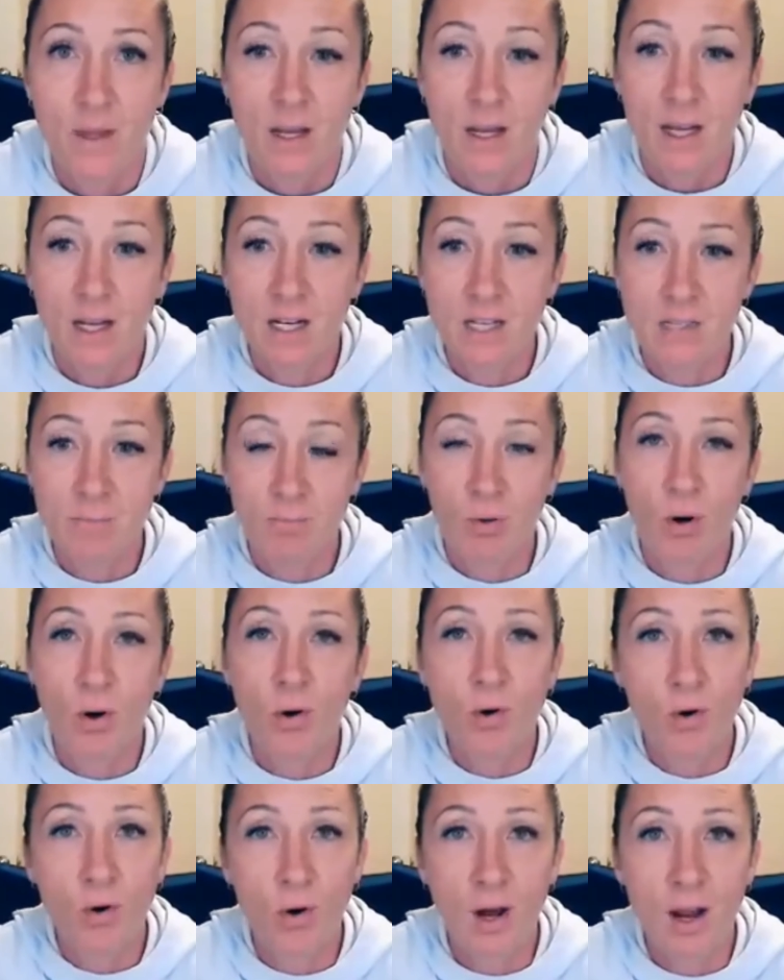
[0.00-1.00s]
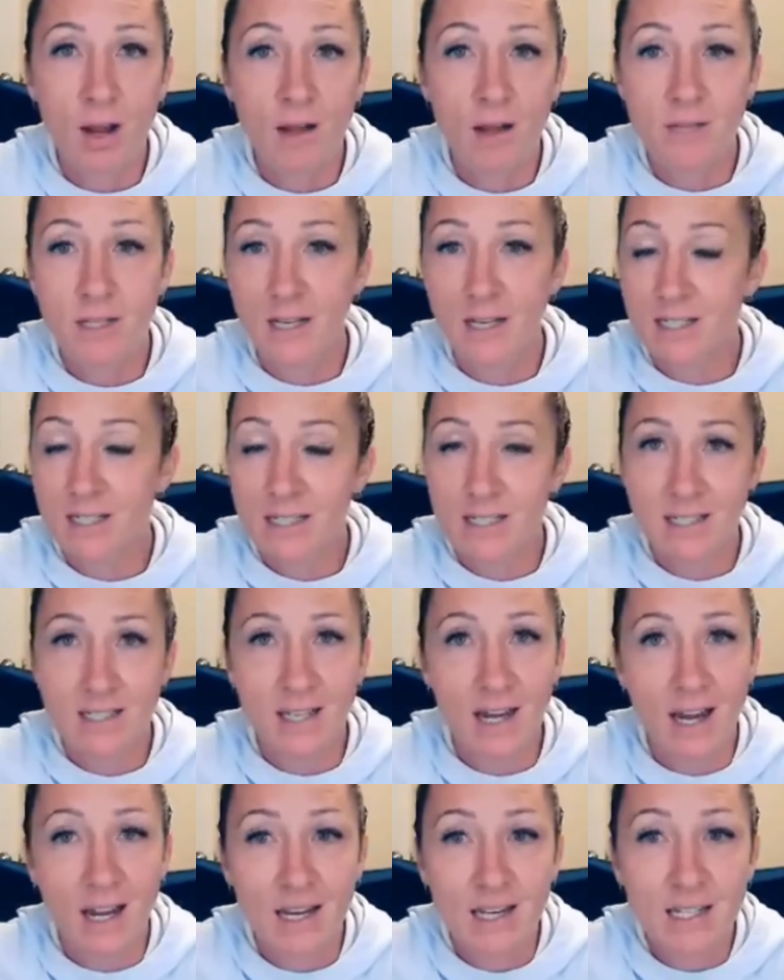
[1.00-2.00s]
It is programmed and
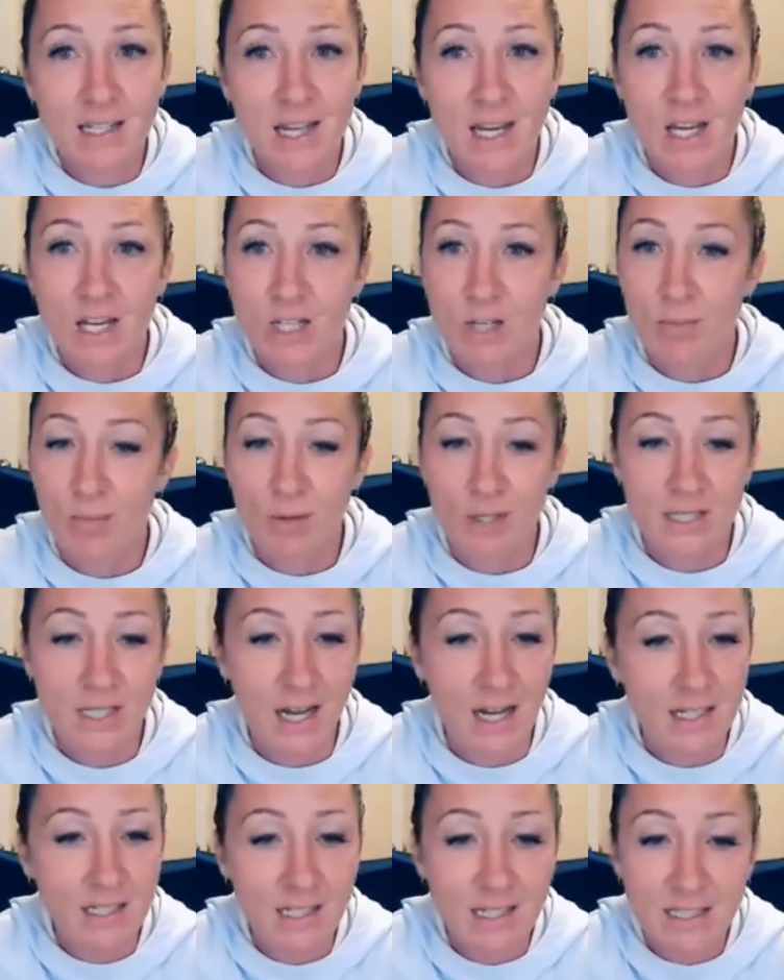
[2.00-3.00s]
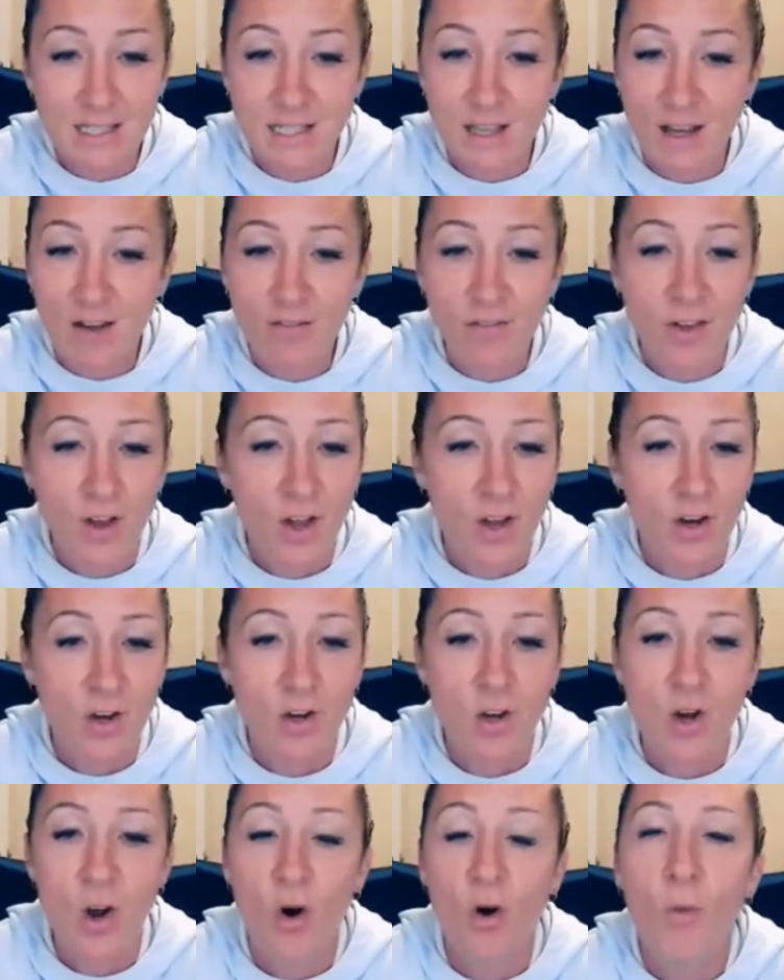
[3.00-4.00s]
designed to protect itself
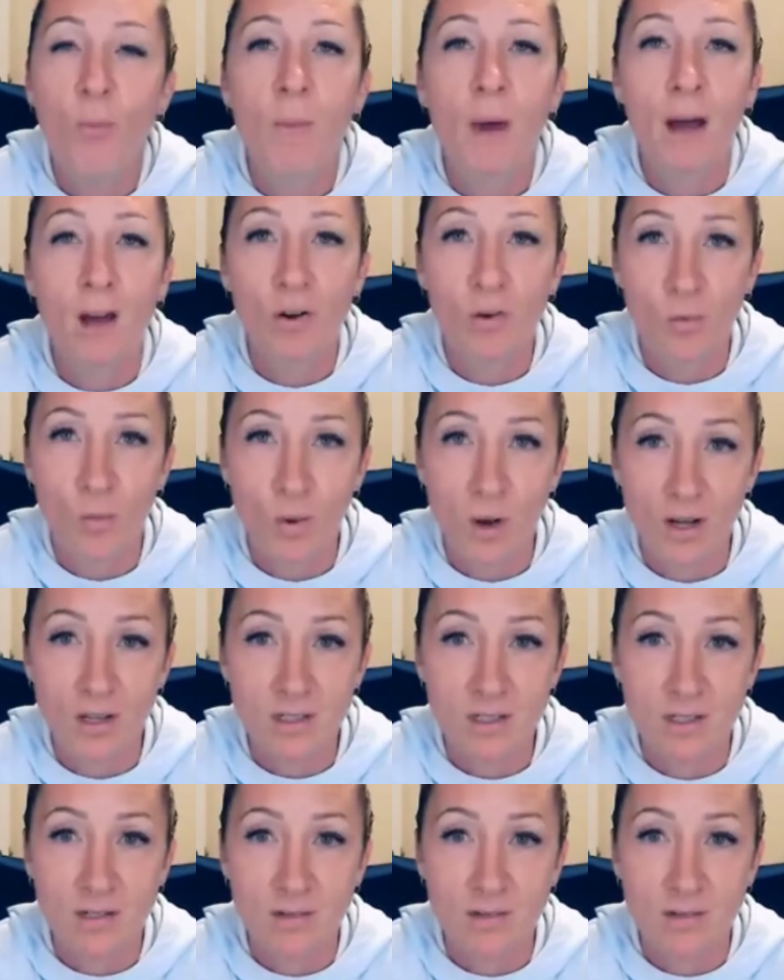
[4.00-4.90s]
no matter what.